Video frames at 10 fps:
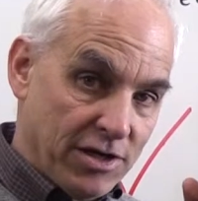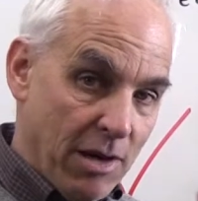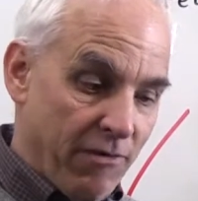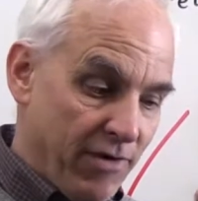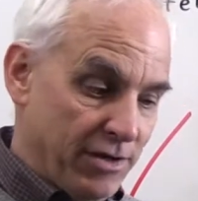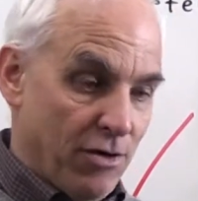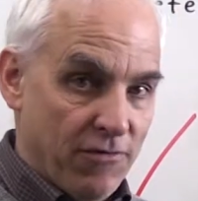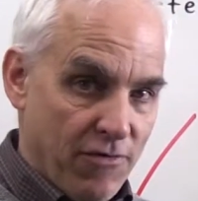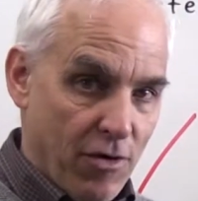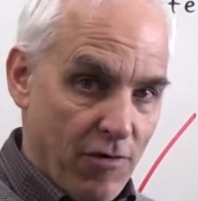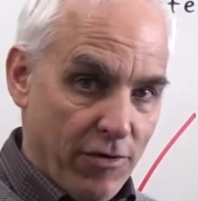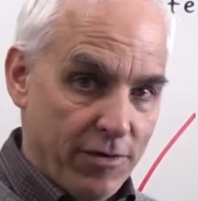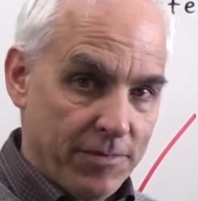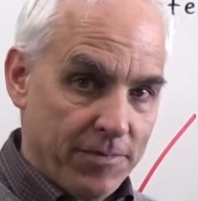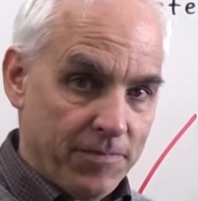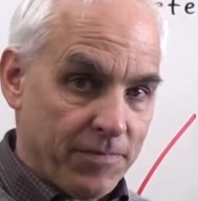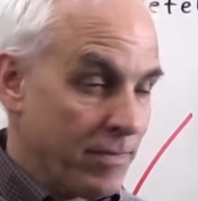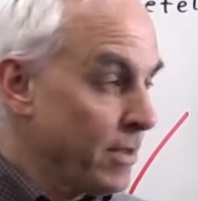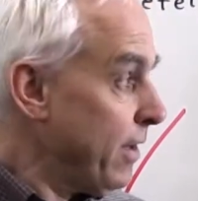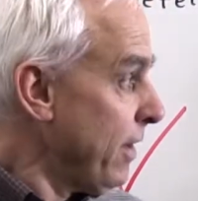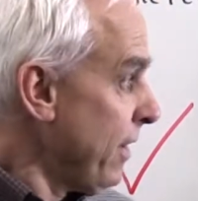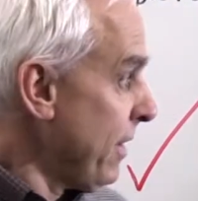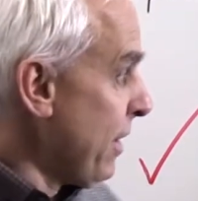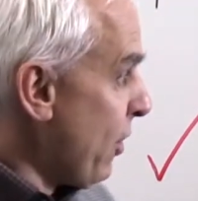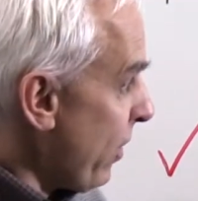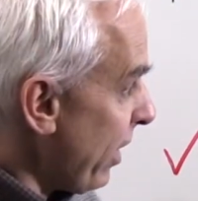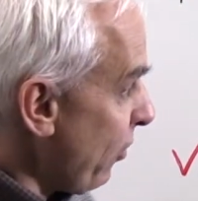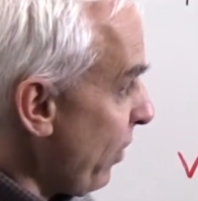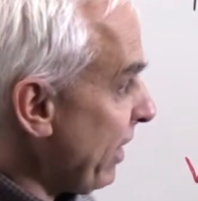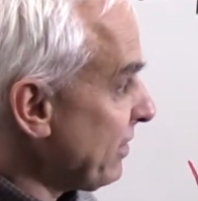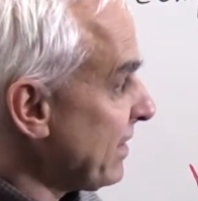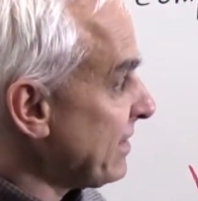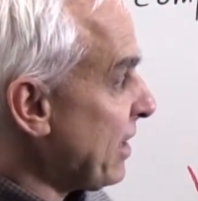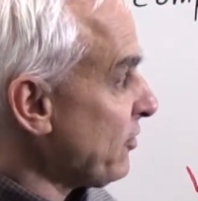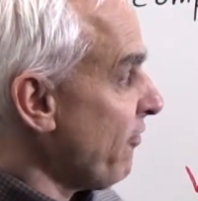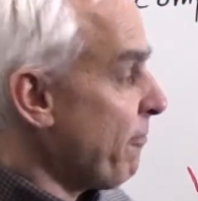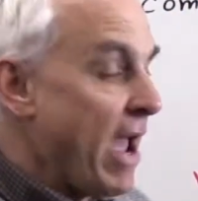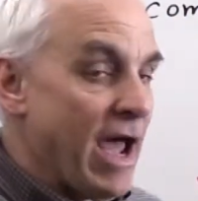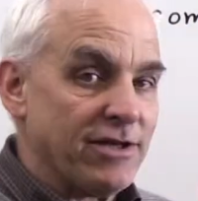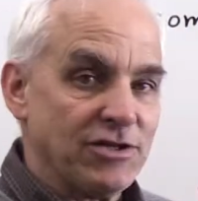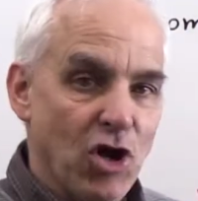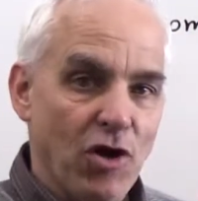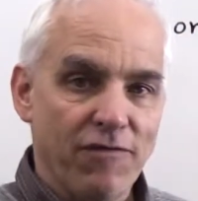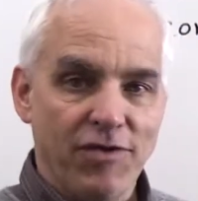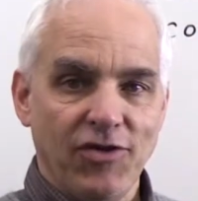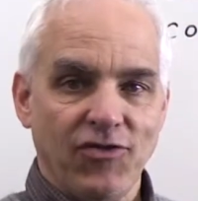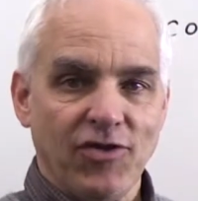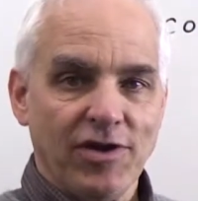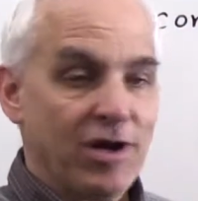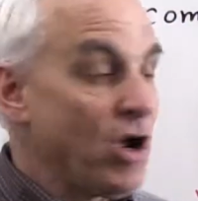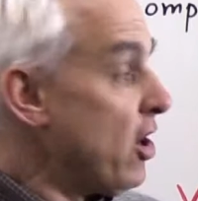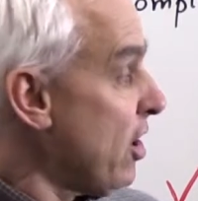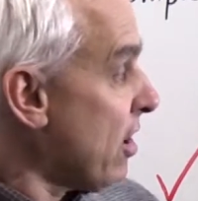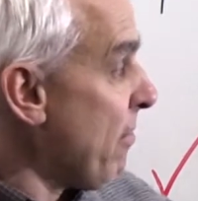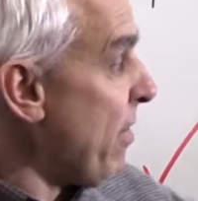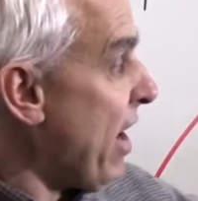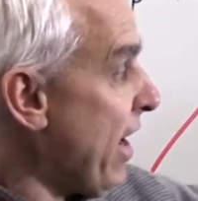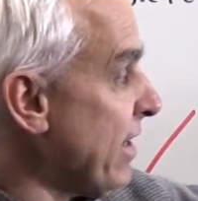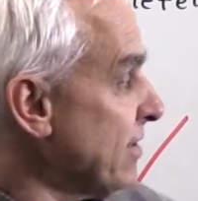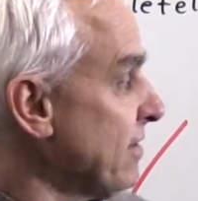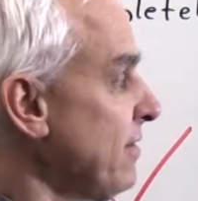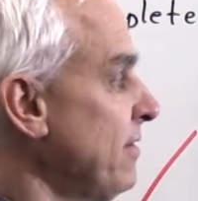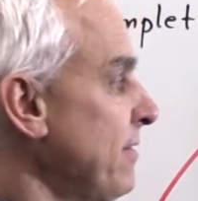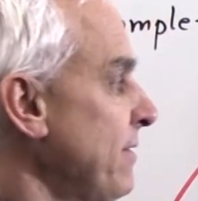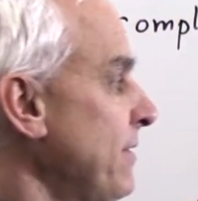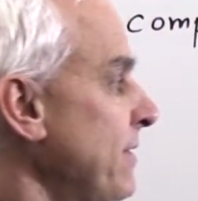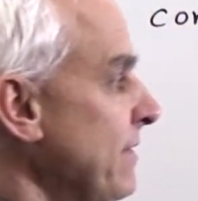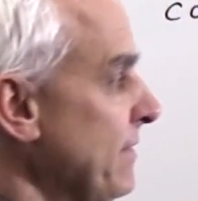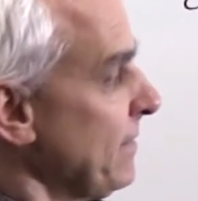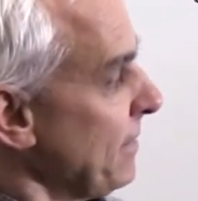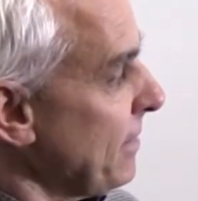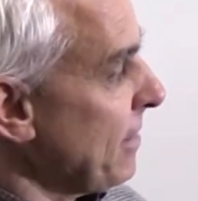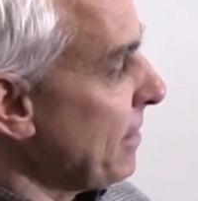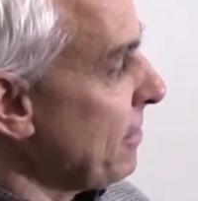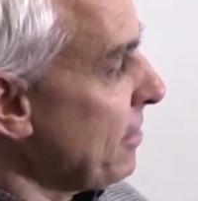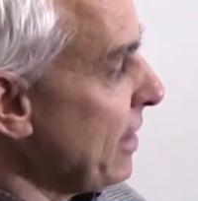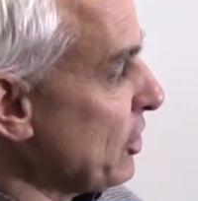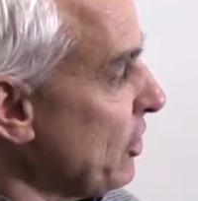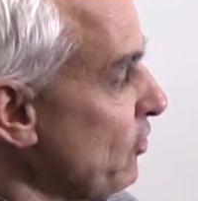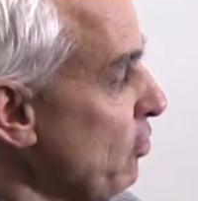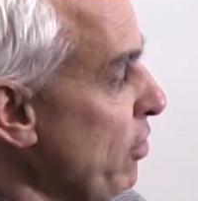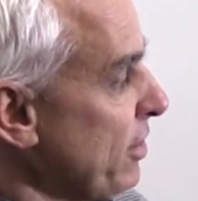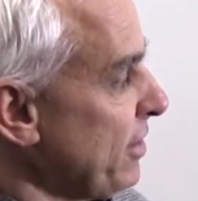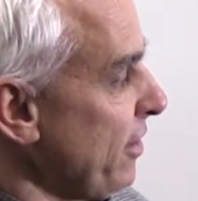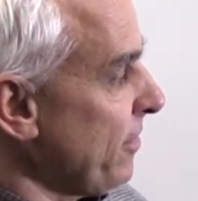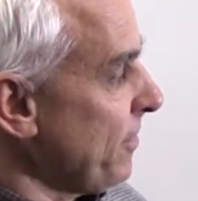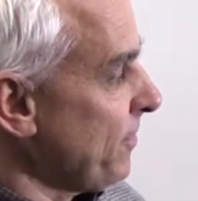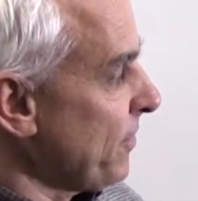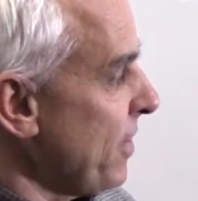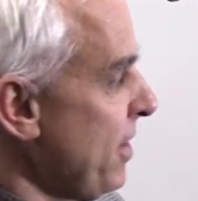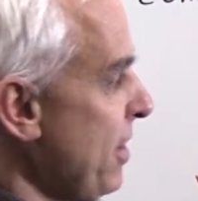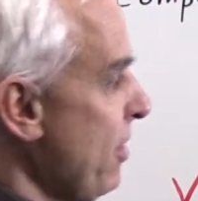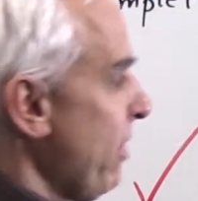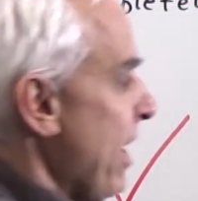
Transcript: top of it don't fall over? Well, where is the center of mass of this combined collection of 2 books here? We